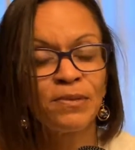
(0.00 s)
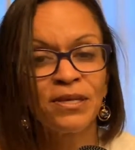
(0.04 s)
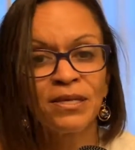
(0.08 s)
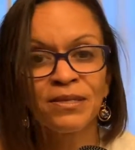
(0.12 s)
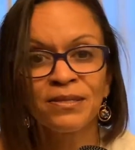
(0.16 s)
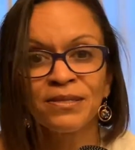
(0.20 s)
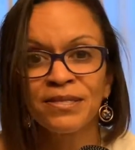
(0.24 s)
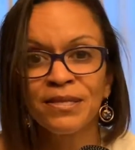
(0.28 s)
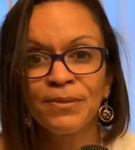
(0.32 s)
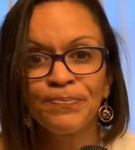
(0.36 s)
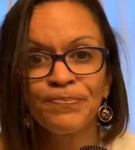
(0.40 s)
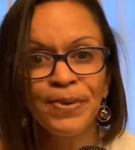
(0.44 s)

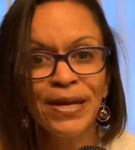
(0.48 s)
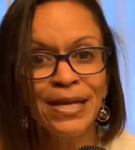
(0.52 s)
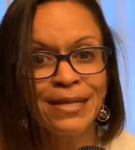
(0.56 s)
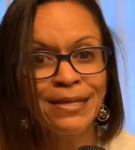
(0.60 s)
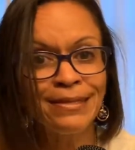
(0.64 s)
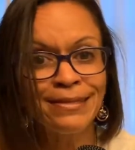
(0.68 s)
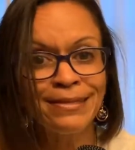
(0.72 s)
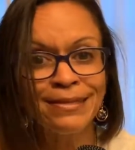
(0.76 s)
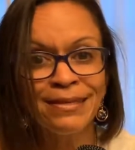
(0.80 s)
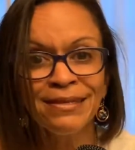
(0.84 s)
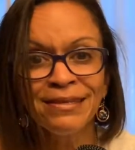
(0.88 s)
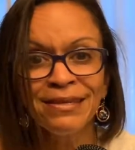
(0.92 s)
some
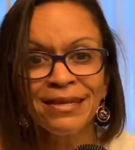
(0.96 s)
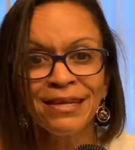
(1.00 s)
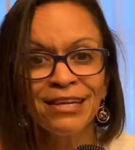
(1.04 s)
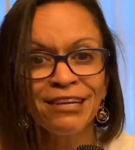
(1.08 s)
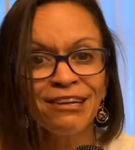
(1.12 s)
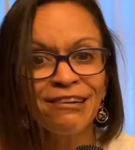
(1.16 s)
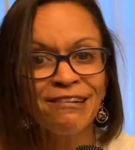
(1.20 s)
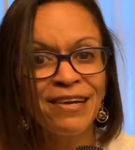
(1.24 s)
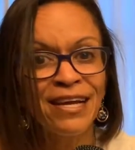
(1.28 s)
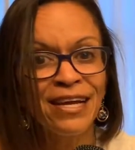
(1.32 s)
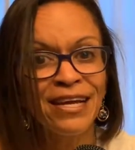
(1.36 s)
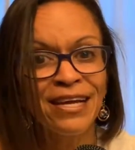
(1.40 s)
pellets in
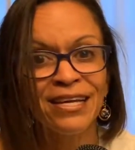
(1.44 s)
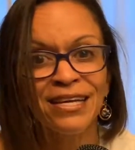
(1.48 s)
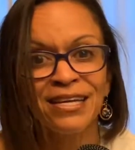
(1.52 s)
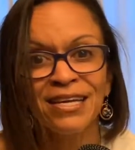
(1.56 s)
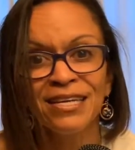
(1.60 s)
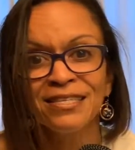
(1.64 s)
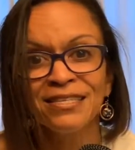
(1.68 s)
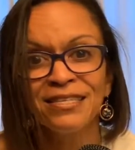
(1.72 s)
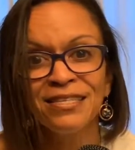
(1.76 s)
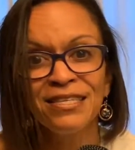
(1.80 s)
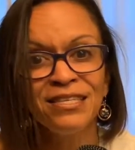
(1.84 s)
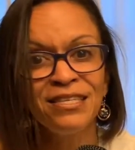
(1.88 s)
there, and I
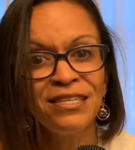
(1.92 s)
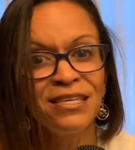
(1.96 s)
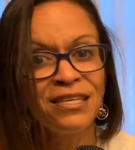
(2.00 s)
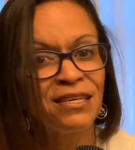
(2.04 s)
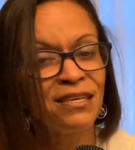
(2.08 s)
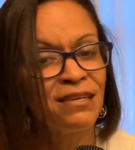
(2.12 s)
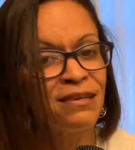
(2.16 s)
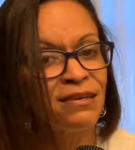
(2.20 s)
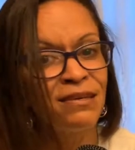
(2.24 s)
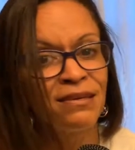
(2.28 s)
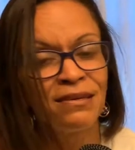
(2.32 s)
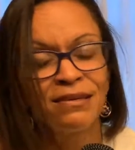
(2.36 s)
see you
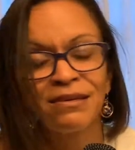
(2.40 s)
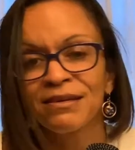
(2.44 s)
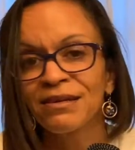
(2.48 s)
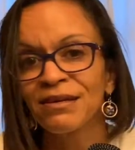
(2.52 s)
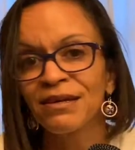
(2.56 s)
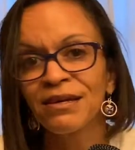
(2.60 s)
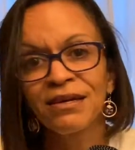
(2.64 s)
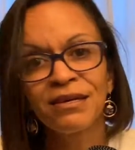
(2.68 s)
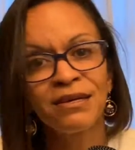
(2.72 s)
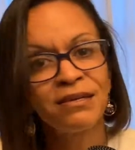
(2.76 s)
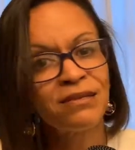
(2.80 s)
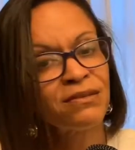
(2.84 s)

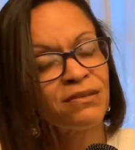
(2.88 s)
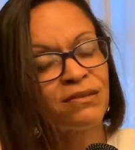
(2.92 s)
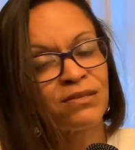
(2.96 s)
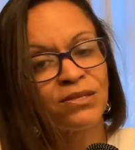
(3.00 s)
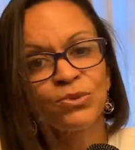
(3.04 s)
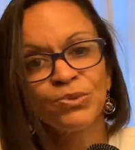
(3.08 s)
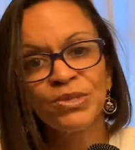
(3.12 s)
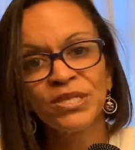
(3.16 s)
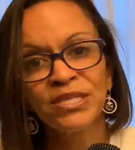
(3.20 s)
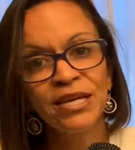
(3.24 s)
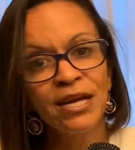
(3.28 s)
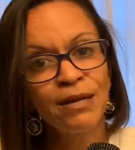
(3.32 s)

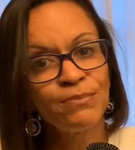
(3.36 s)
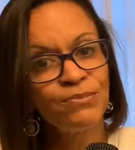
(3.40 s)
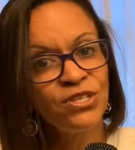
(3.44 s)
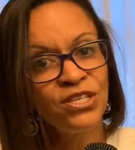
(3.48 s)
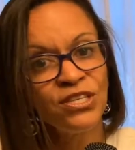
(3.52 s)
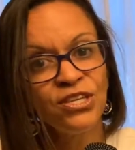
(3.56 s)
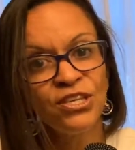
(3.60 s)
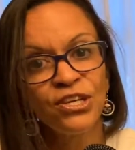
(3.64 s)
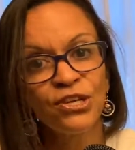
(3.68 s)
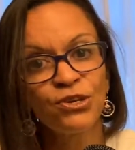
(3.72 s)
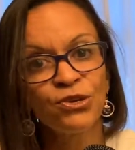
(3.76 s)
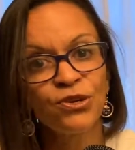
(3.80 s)
3 times a
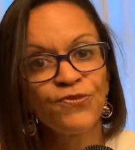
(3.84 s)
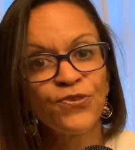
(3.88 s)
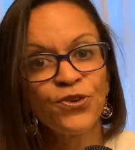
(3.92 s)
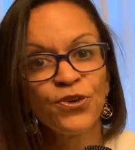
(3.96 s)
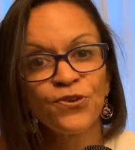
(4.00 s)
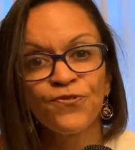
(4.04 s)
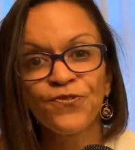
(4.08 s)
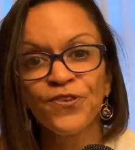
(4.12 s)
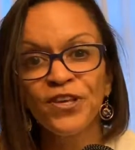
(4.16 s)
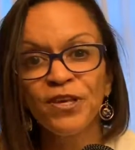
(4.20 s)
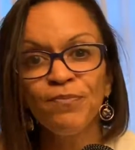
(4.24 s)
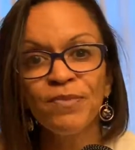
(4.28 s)
year if you're
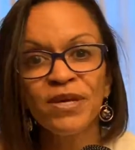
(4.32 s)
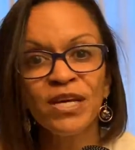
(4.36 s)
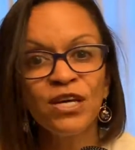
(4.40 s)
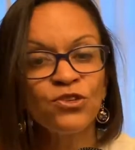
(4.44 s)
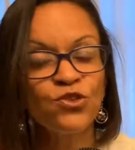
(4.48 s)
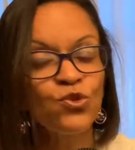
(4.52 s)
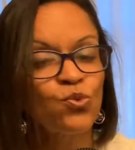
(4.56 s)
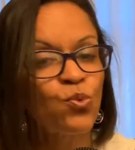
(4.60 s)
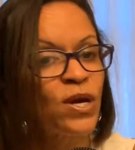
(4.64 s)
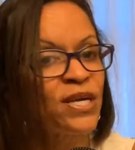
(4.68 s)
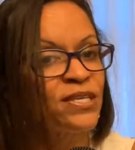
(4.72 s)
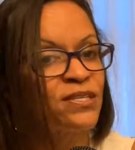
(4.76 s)
a female,
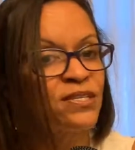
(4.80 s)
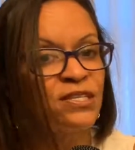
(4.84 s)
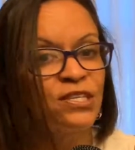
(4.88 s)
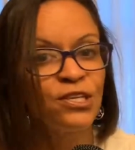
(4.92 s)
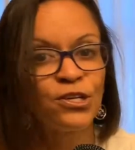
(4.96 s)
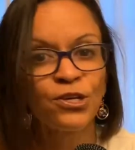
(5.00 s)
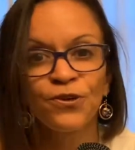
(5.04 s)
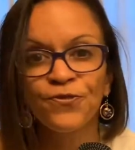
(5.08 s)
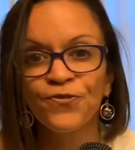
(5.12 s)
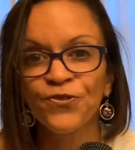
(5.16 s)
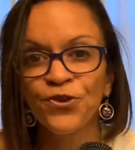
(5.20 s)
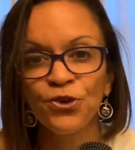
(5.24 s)
twice a
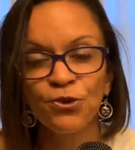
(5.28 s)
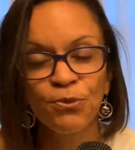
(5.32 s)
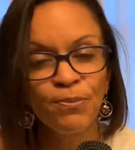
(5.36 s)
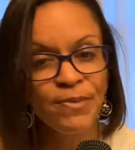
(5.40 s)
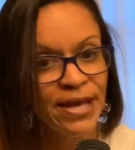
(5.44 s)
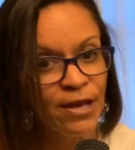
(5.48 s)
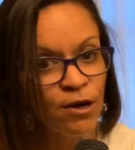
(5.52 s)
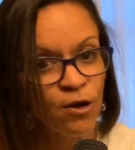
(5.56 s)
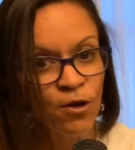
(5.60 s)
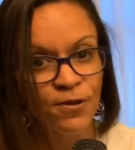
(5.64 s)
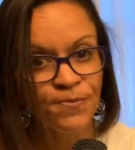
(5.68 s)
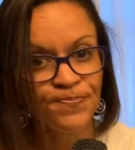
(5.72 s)
year if you're a
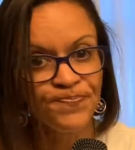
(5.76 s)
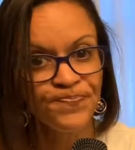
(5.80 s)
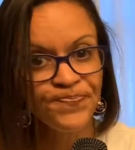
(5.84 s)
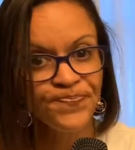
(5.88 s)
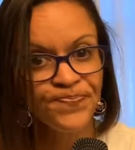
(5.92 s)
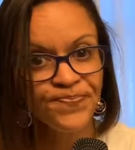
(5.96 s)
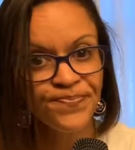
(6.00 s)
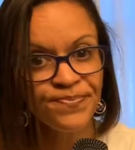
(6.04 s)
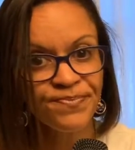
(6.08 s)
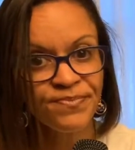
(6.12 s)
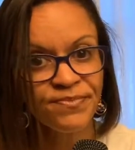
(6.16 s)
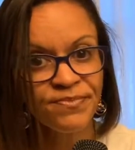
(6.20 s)
male.
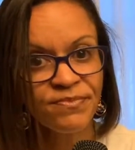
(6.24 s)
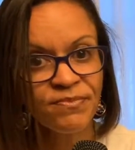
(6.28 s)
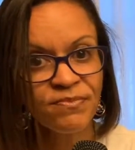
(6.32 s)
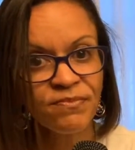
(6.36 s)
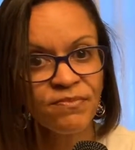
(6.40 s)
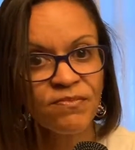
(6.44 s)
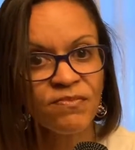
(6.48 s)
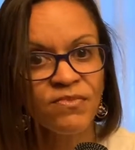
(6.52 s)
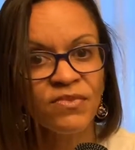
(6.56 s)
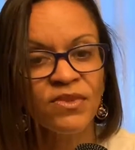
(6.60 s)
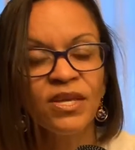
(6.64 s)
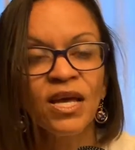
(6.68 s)

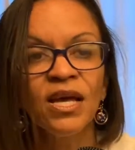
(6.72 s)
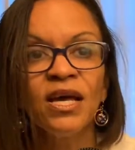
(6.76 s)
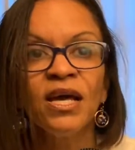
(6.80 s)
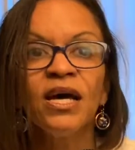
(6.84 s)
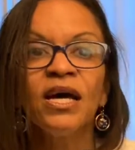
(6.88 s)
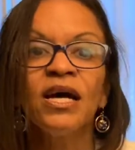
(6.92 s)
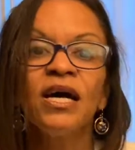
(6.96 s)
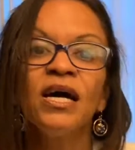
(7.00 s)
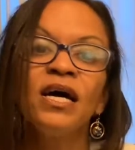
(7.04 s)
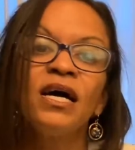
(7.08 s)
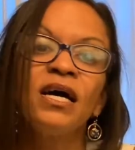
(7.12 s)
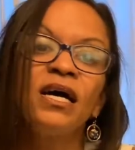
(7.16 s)

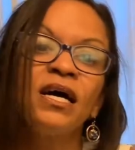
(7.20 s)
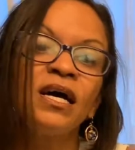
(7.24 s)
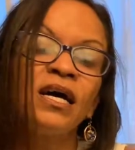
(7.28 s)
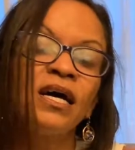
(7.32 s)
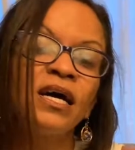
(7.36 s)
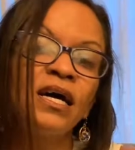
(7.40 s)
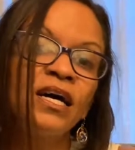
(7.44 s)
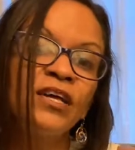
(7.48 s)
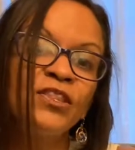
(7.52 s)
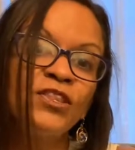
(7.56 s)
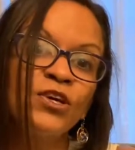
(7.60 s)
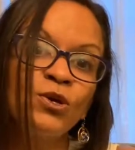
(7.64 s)

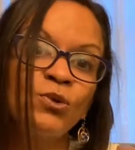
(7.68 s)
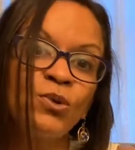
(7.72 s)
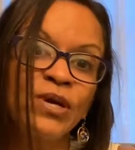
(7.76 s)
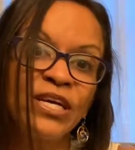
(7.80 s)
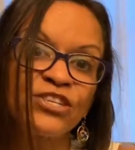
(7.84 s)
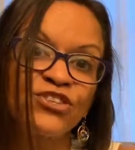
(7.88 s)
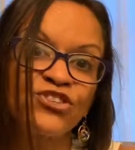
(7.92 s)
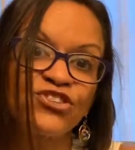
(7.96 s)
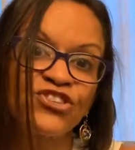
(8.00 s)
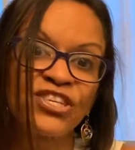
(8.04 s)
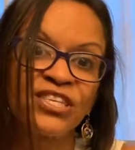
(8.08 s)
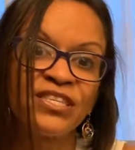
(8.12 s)
Other
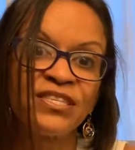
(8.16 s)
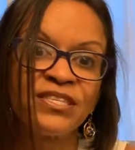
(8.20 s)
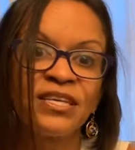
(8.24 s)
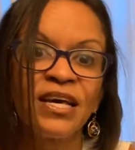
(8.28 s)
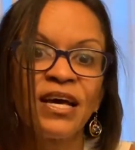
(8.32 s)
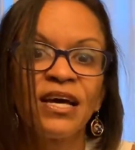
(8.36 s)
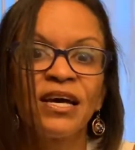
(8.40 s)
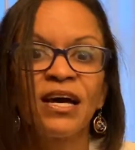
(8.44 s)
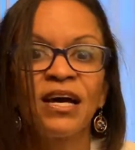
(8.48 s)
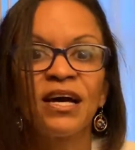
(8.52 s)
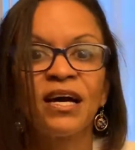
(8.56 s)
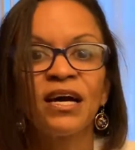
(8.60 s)
questions.
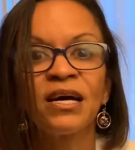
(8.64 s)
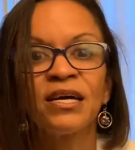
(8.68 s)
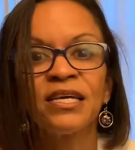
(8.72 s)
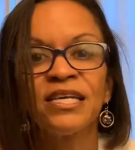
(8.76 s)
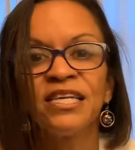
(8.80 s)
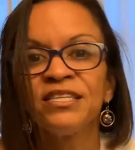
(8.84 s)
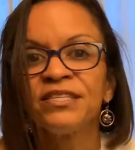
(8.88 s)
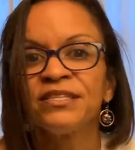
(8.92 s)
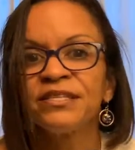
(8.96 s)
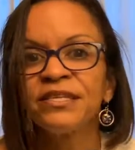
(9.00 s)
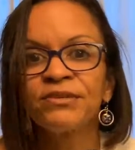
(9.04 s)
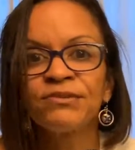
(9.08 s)

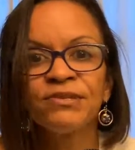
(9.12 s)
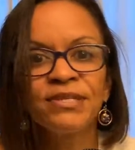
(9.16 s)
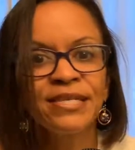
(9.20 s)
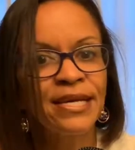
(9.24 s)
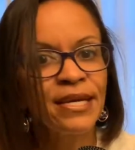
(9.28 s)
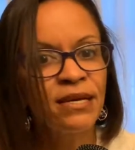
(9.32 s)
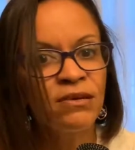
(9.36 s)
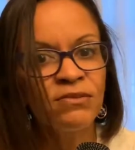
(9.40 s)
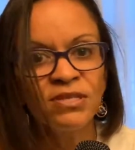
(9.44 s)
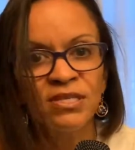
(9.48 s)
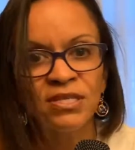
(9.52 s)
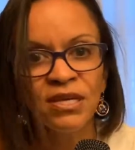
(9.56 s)
Is there
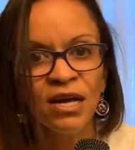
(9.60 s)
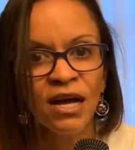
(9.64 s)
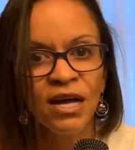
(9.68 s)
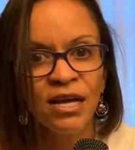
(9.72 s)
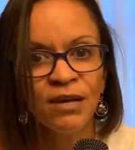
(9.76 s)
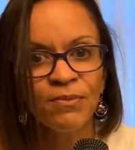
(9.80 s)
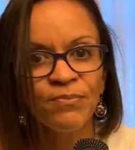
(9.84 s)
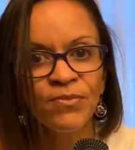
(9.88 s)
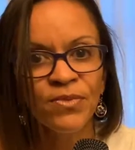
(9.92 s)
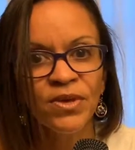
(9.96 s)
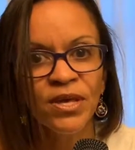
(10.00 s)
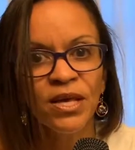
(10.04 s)

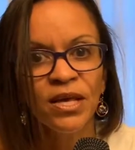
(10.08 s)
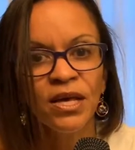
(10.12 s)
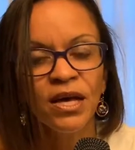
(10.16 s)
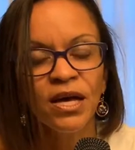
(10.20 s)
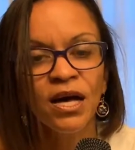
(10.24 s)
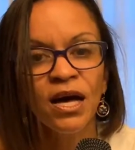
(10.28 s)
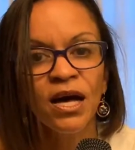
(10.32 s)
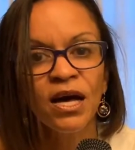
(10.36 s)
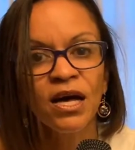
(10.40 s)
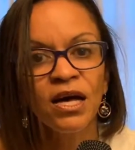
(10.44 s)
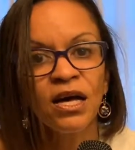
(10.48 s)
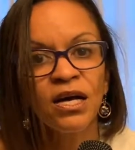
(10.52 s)
downtime?
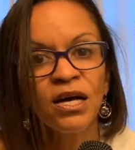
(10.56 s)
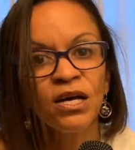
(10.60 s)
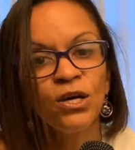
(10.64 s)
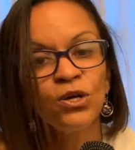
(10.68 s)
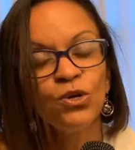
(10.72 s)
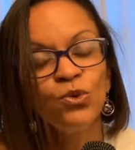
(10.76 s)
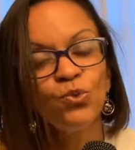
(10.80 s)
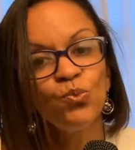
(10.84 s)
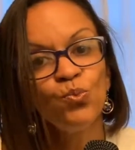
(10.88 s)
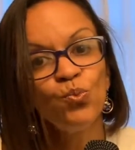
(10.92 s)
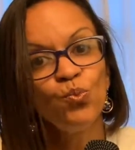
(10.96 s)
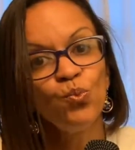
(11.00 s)
Uh,
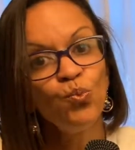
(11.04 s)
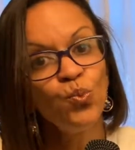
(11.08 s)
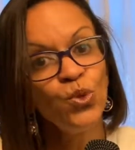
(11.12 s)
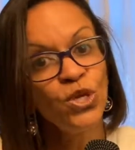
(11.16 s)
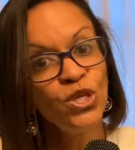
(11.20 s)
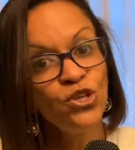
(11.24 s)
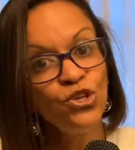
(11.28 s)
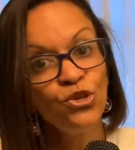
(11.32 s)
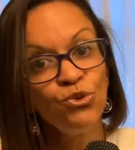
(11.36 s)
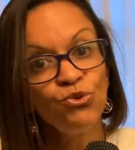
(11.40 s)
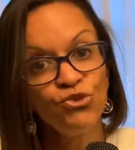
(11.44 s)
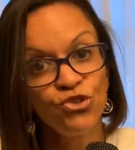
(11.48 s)

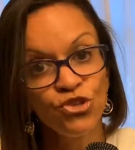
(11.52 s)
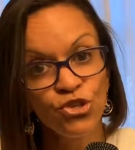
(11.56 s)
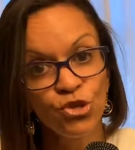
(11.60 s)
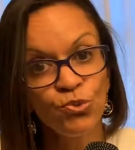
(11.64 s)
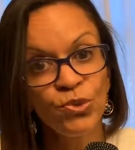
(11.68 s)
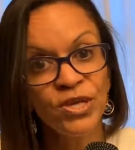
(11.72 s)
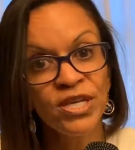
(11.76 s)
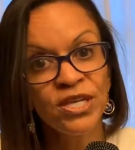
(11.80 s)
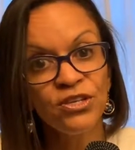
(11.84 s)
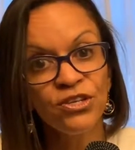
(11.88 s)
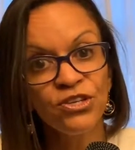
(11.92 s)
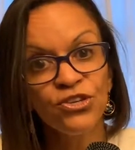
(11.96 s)
when you do
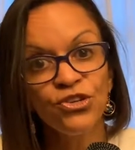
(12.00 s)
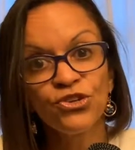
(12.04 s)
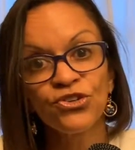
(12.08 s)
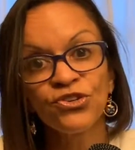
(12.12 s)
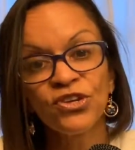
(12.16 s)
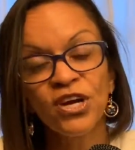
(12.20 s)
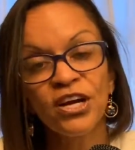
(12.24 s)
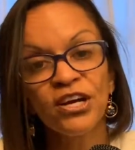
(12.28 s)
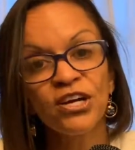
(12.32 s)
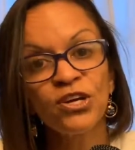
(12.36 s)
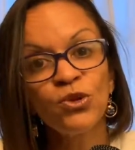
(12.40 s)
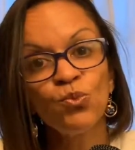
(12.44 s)
it, you're
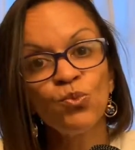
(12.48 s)
not going to